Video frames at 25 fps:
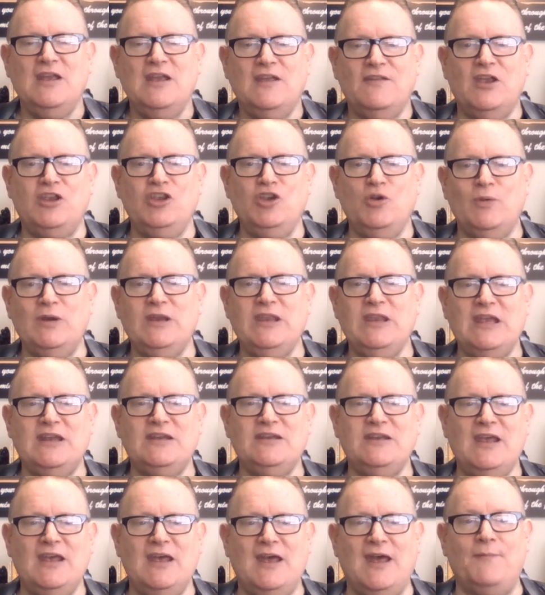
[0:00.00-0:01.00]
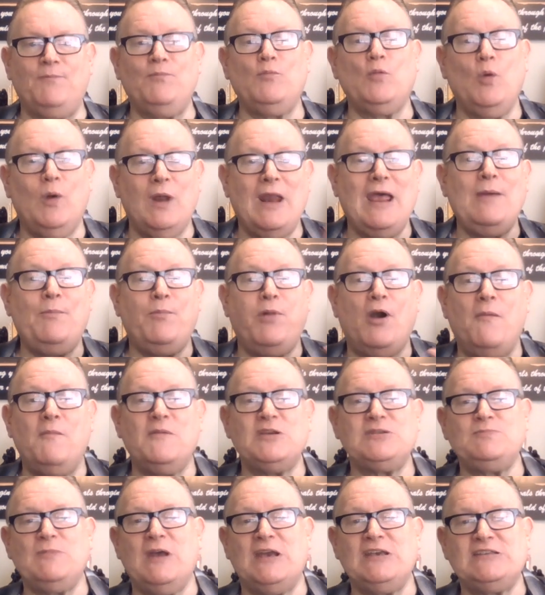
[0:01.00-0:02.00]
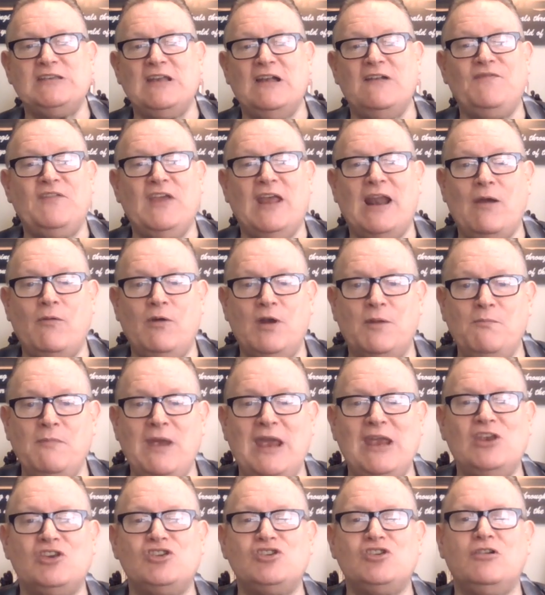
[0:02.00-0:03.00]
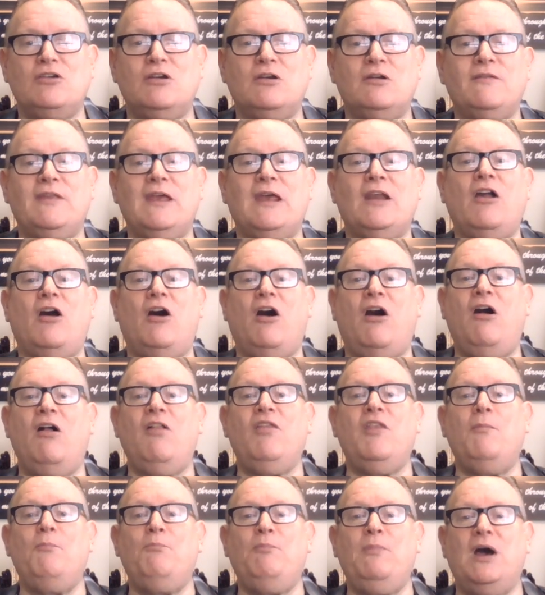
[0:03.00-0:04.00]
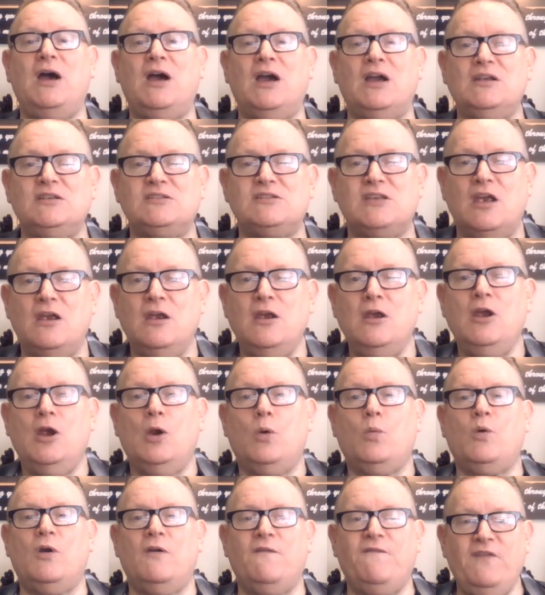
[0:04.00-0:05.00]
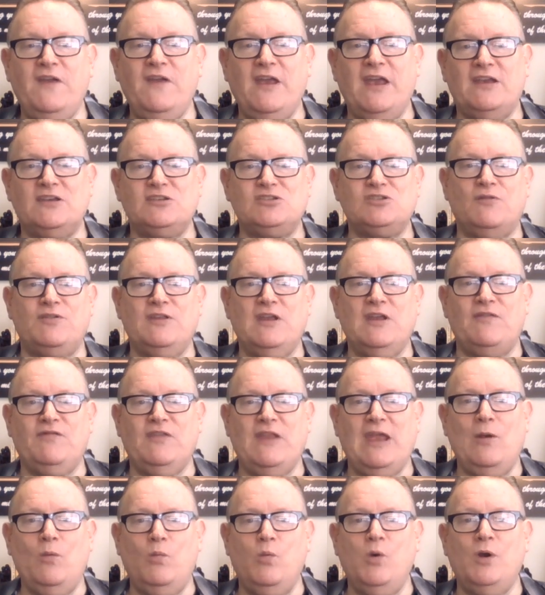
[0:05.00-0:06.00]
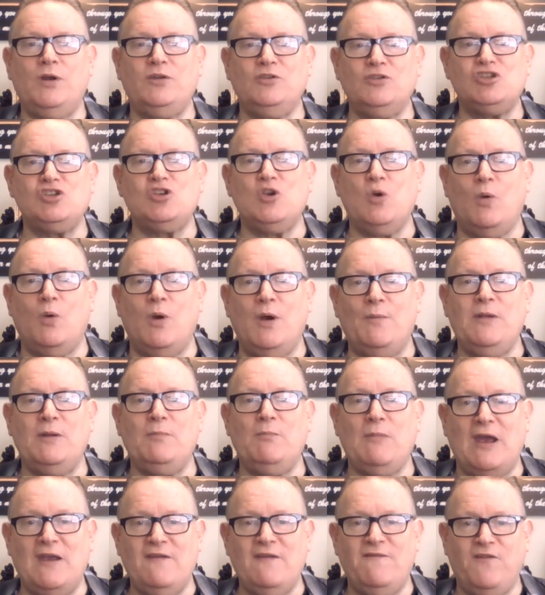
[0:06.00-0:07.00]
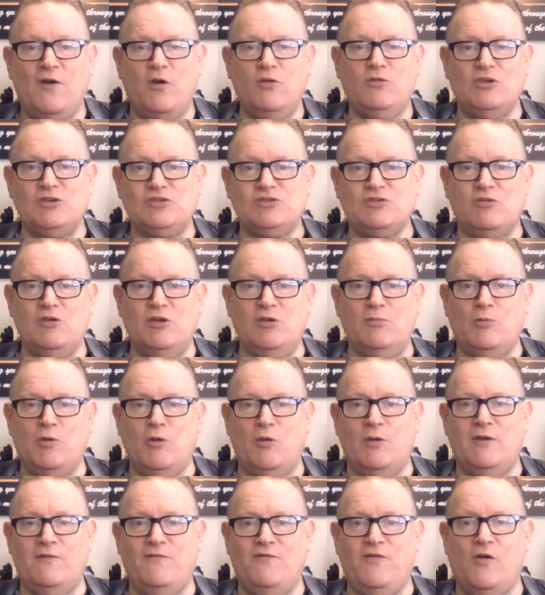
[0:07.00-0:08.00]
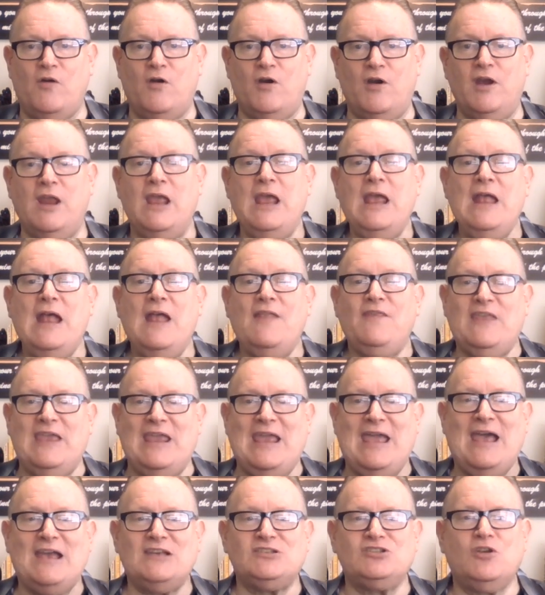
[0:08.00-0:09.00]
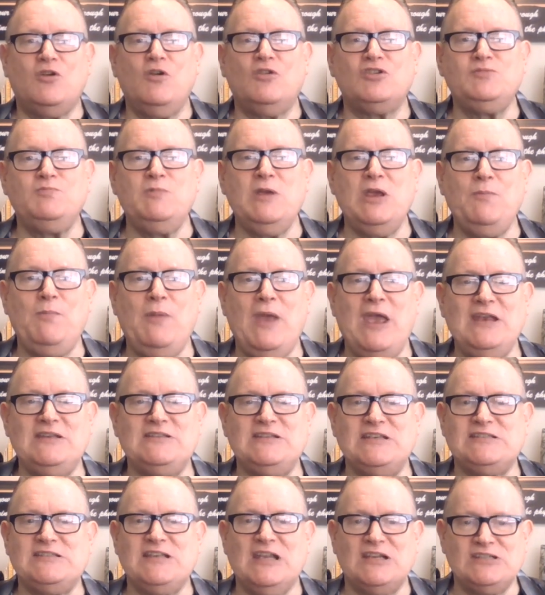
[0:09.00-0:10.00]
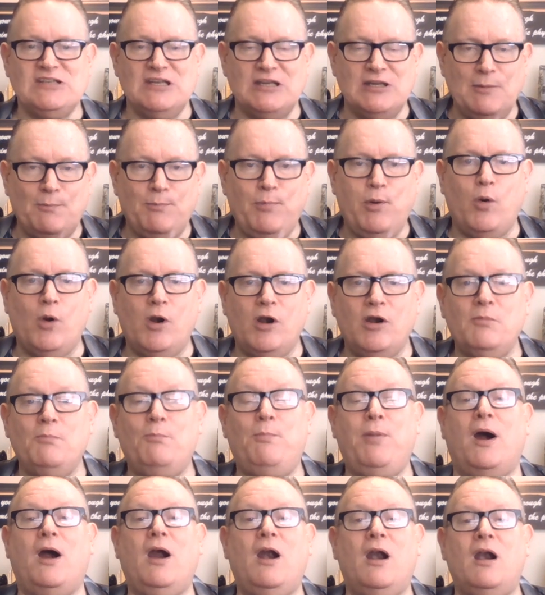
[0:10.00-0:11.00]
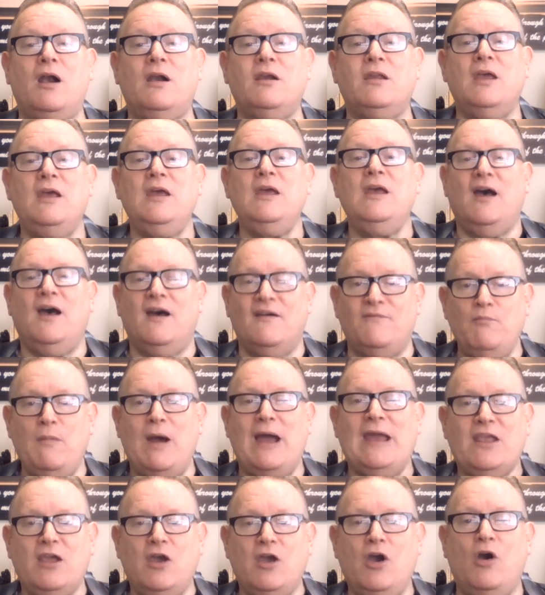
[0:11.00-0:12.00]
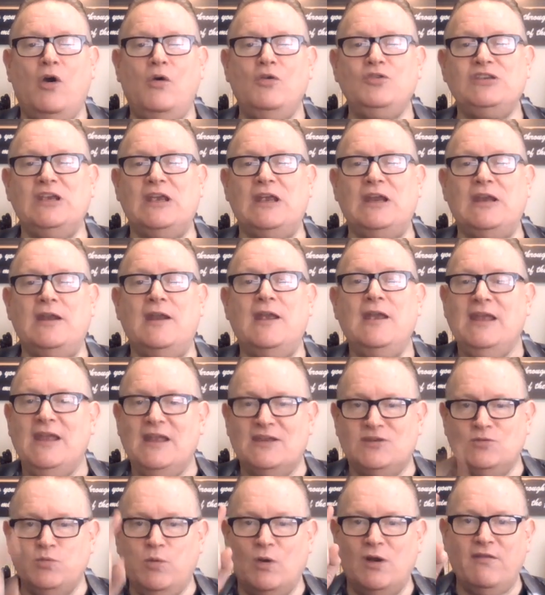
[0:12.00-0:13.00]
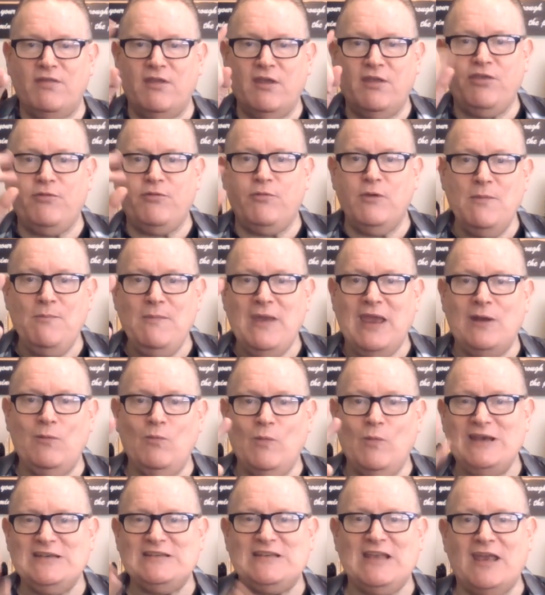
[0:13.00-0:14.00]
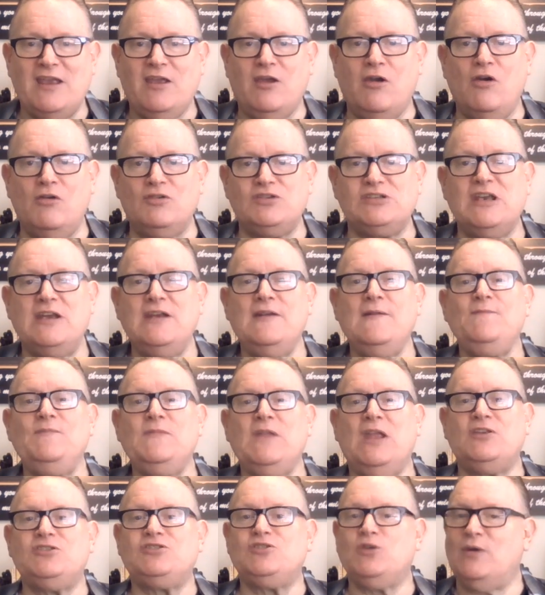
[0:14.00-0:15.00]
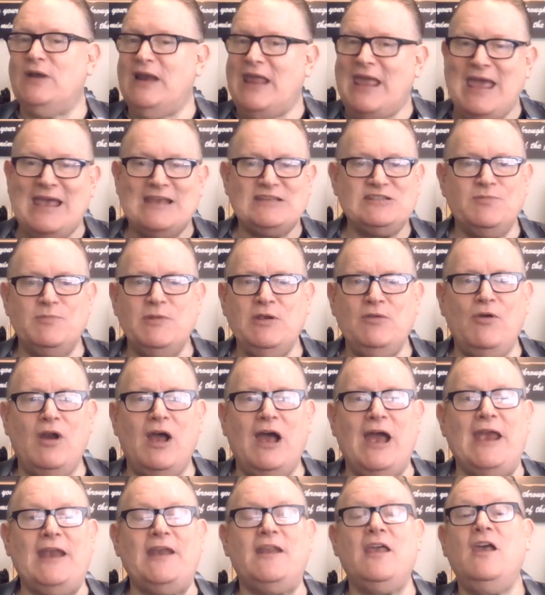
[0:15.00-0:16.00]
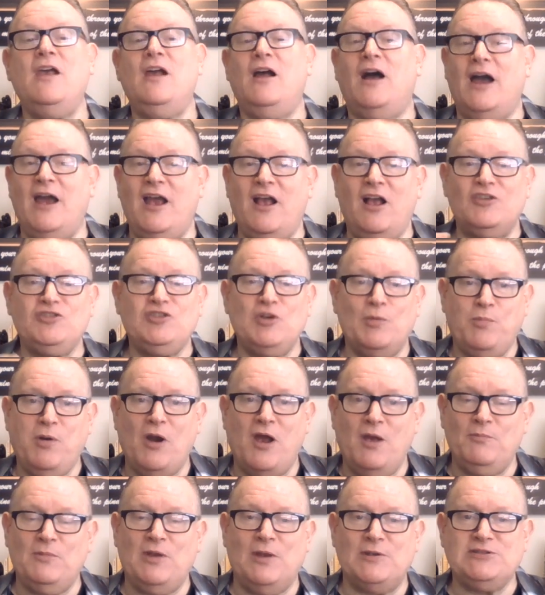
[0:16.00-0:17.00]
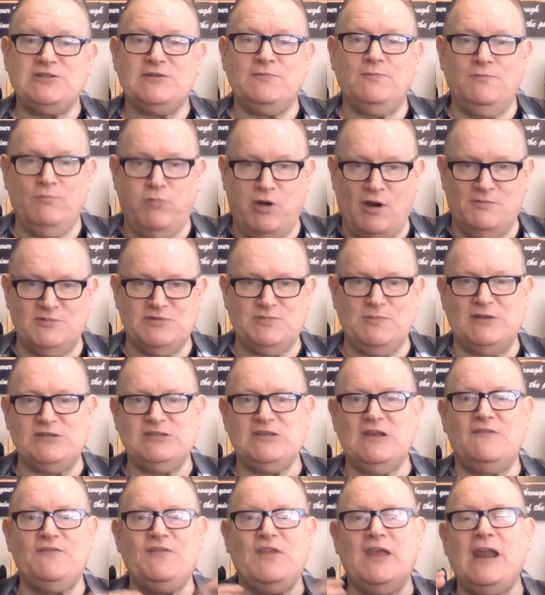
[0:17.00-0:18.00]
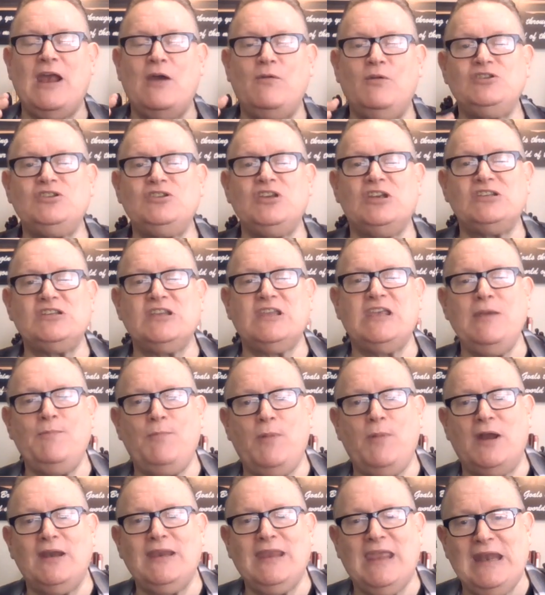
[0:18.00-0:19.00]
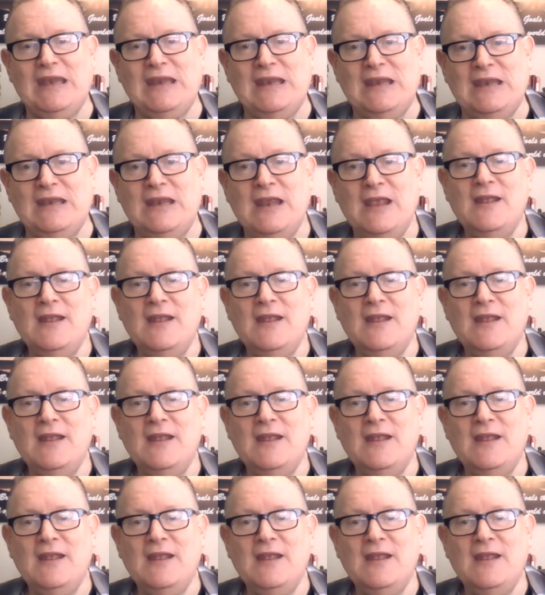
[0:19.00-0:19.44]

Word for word: that you would get done? Well, I promised myself that I would make sure that all the bugs were fixed so that they wouldn't show up in my focus group going forward. The Ask Coach B page is such an important part of my coaching. It's one of the three main ways I coach, and so it has to be right. I also promise, promised myself that I would just keep on getting